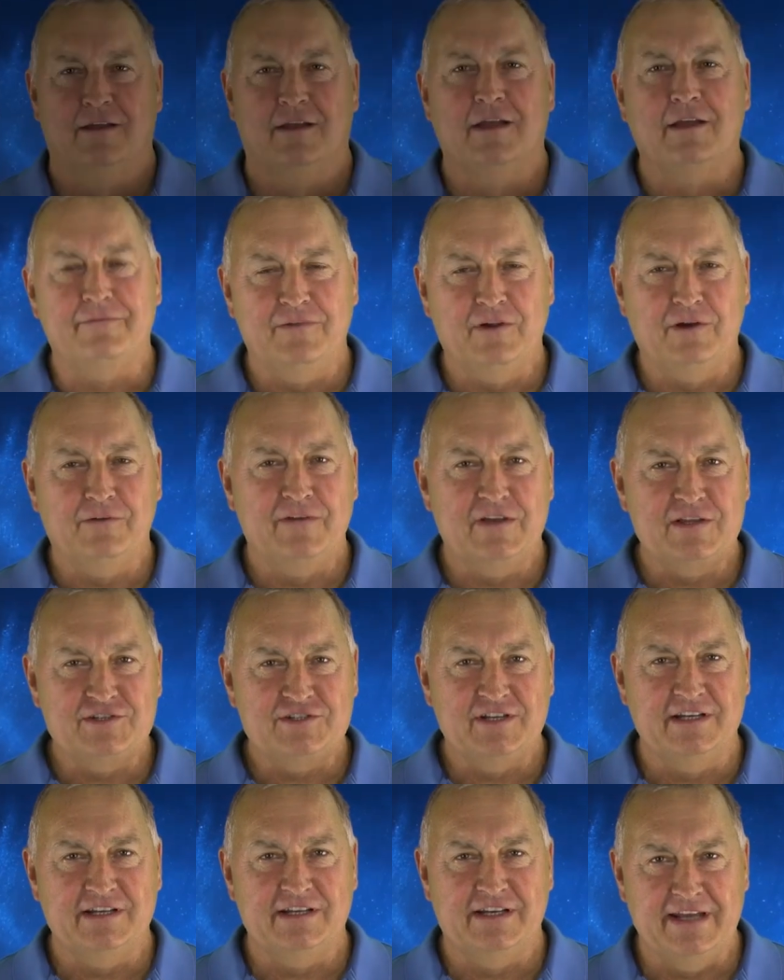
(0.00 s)
If you're
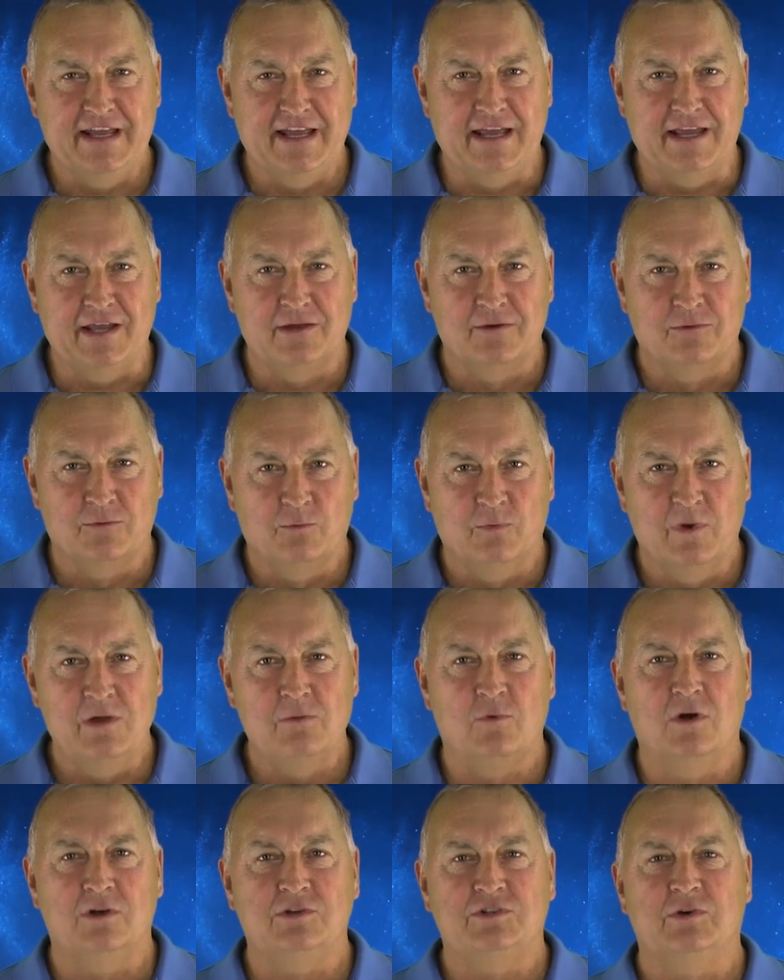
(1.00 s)
visiting today, we
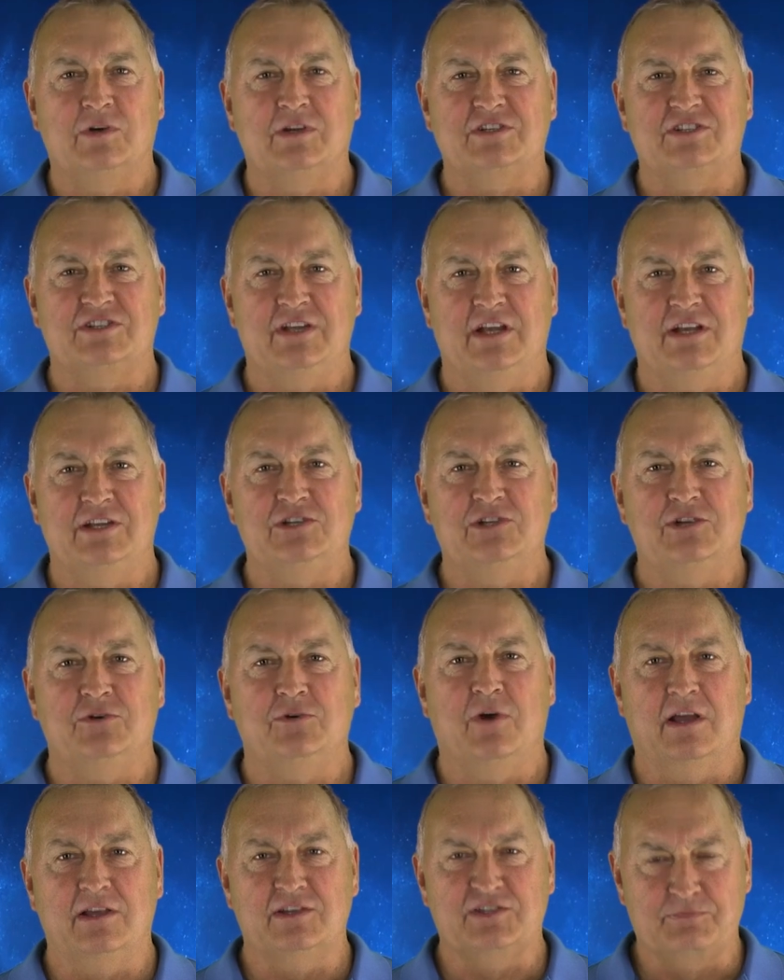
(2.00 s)
want to extend
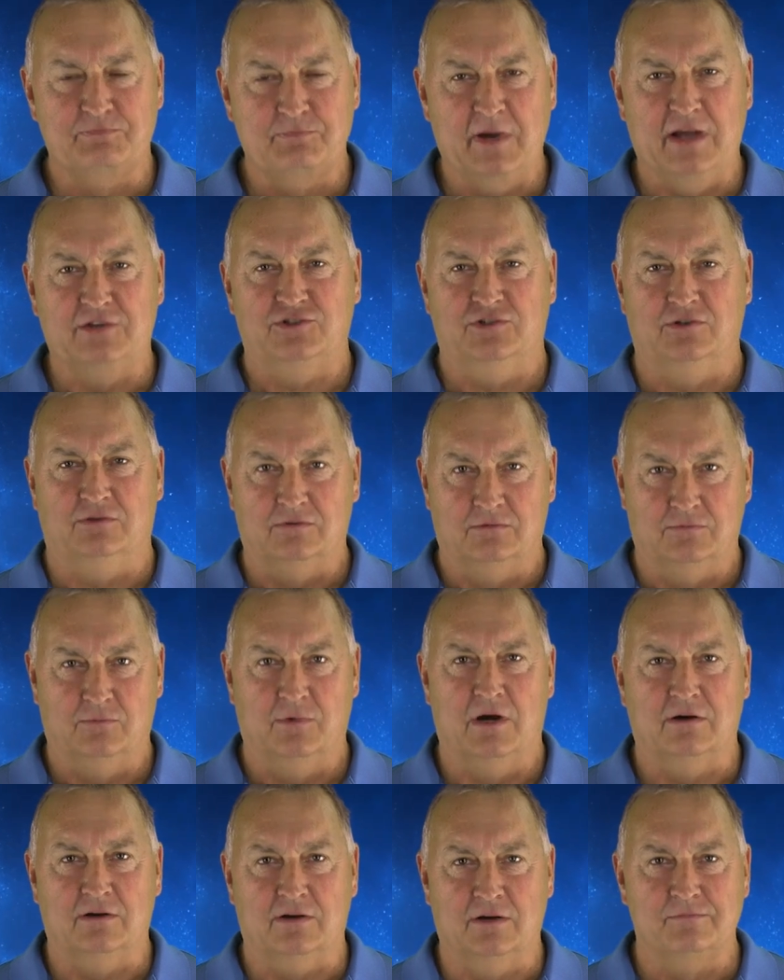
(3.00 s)
you a special
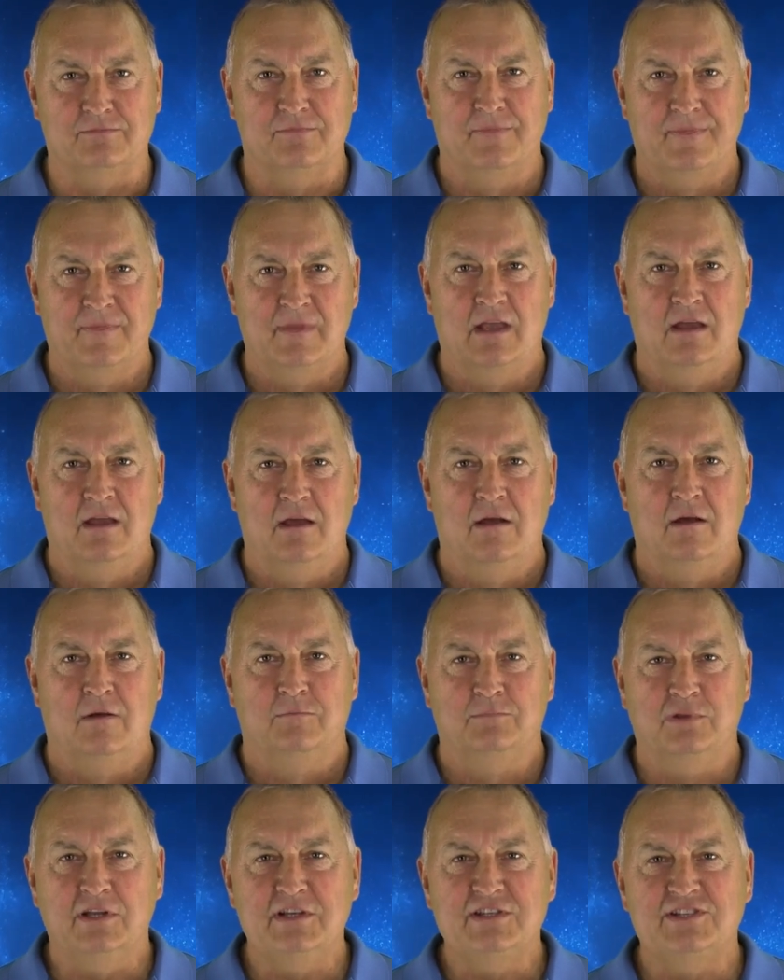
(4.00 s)
welcome.
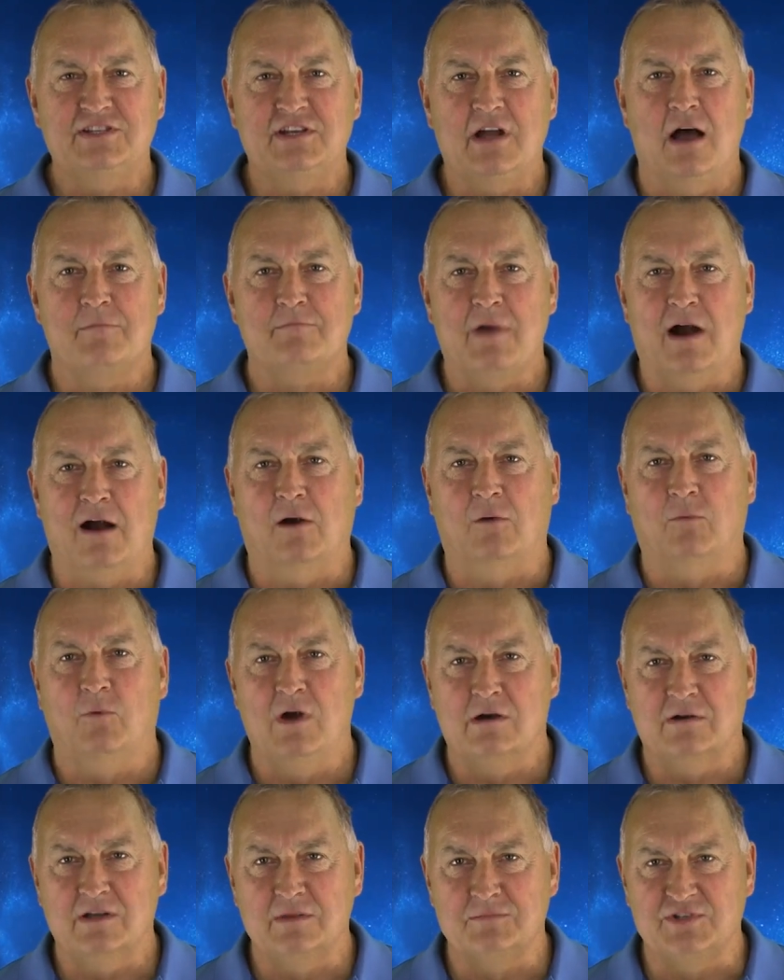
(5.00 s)
Please stop by our
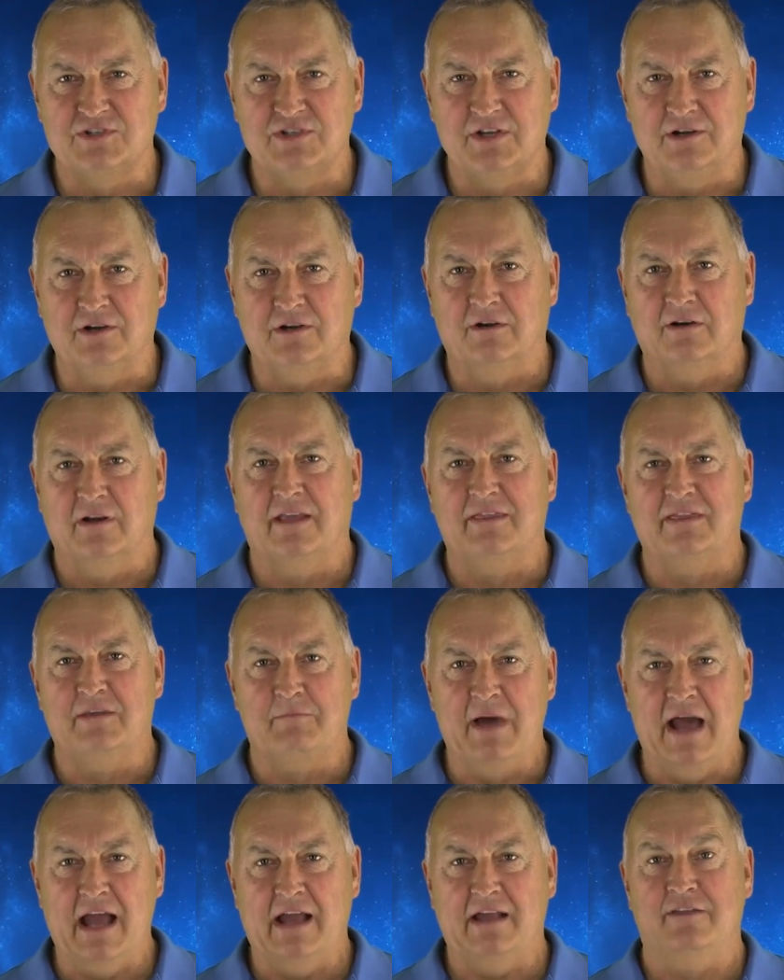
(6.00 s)
Welcome Center at the
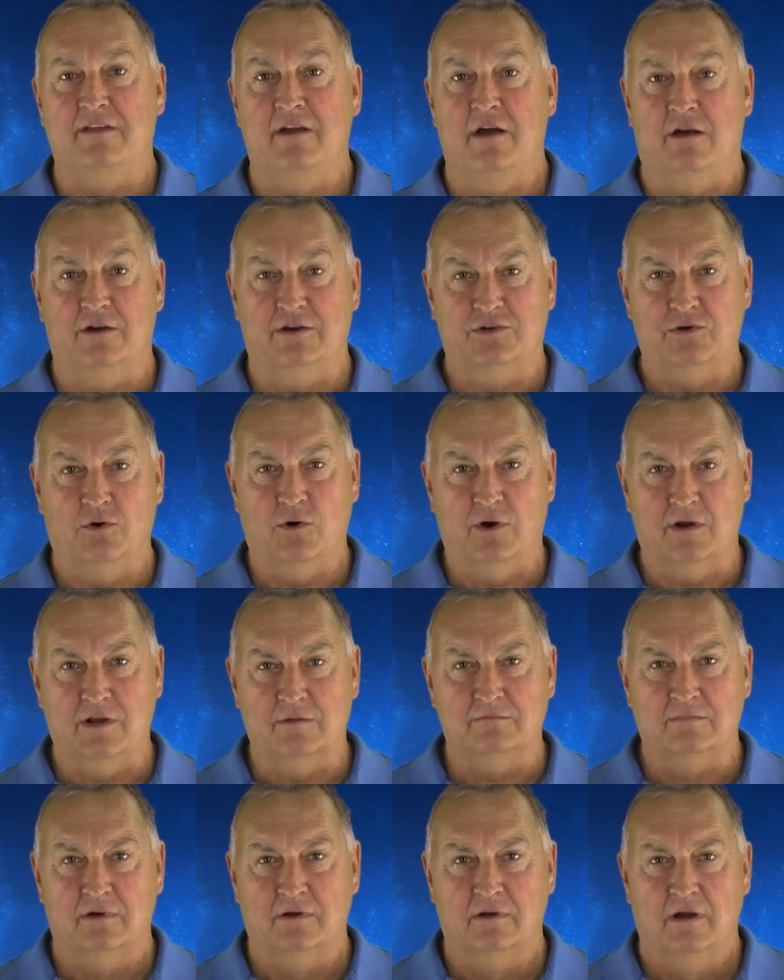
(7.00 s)
back of the
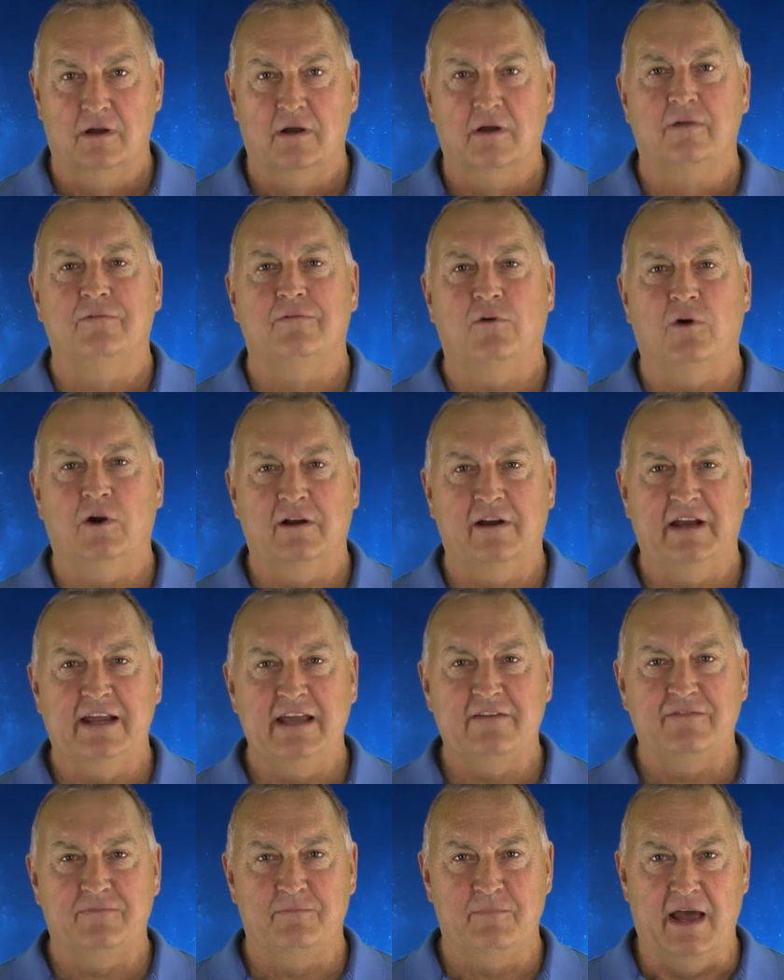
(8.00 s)
auditorium for a
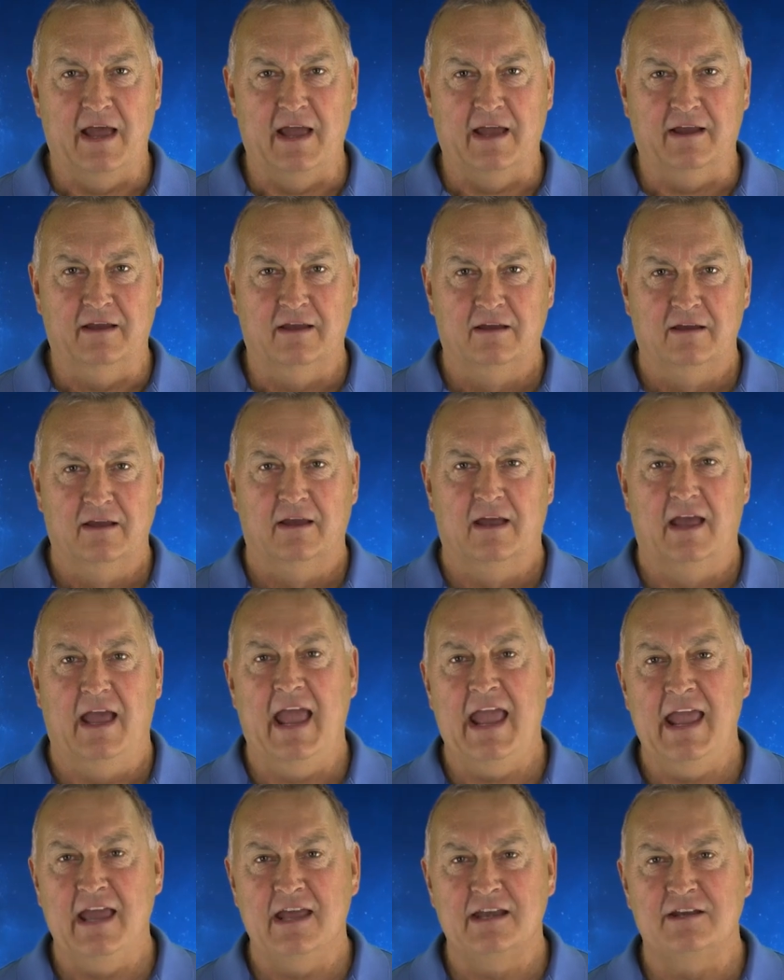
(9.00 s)
gift bag
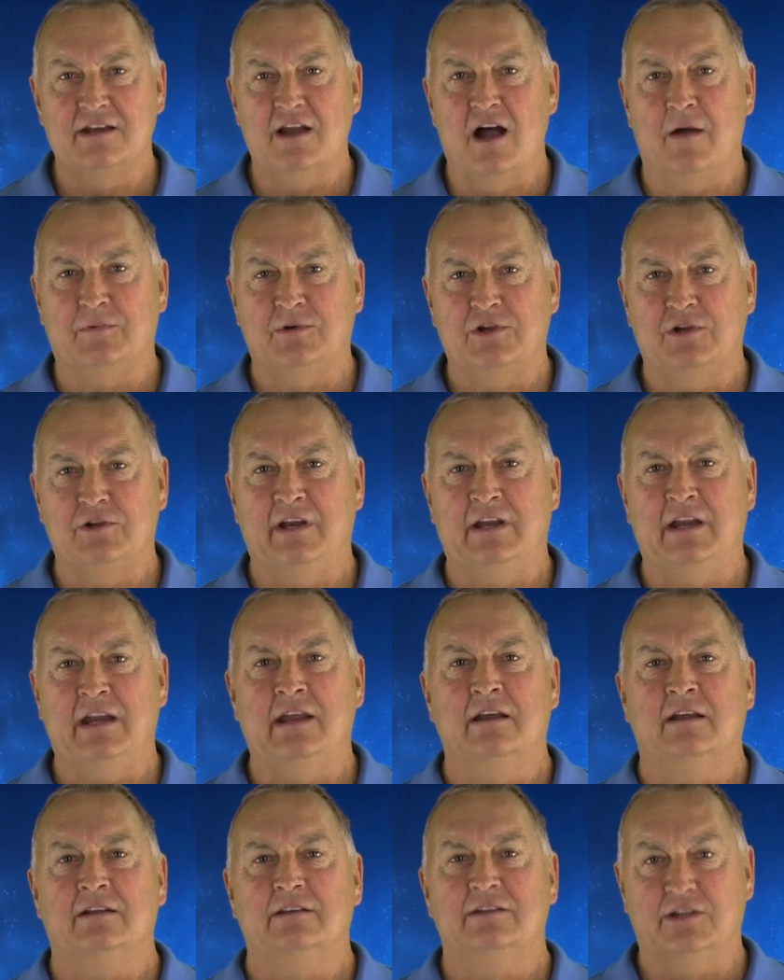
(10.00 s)
and an
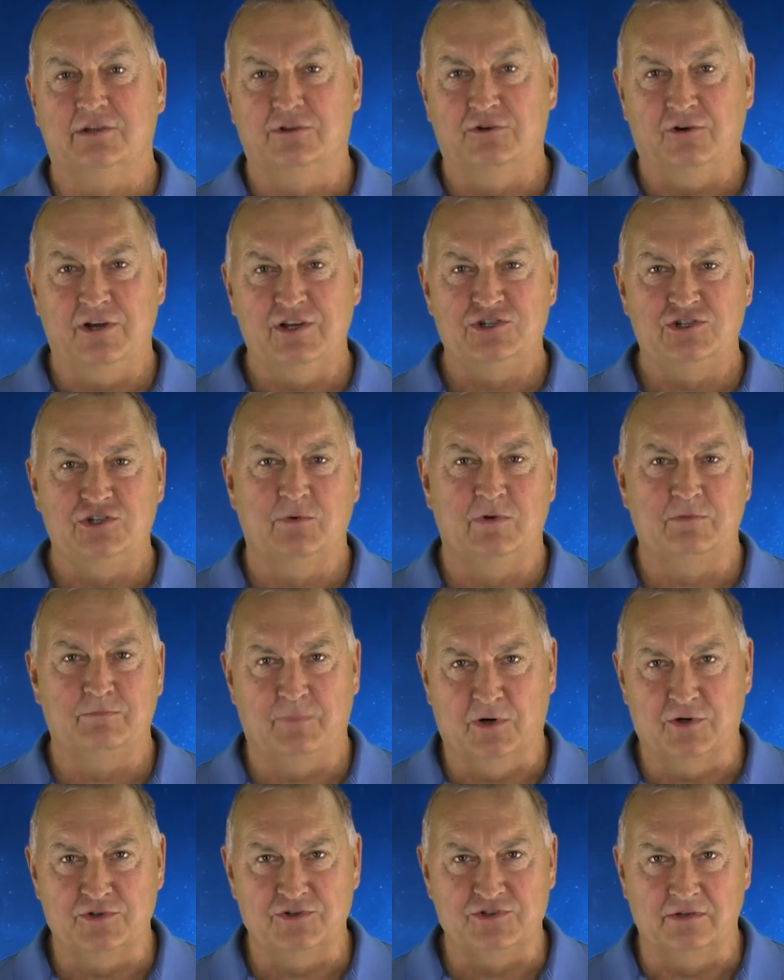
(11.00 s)
opportunity to greet you in
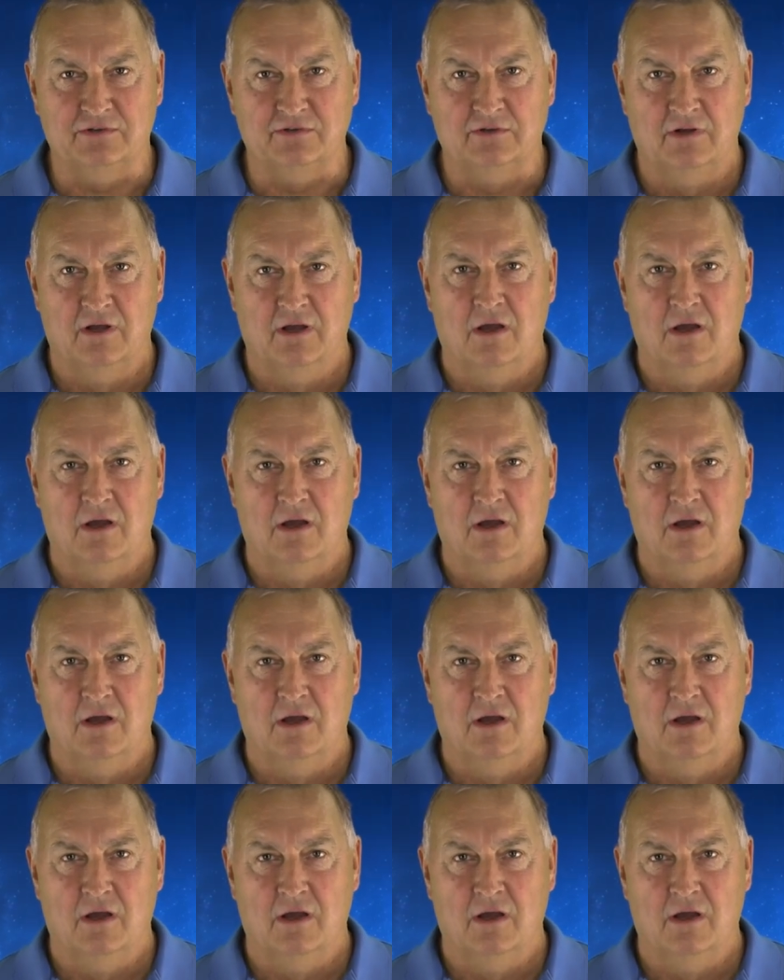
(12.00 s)
person.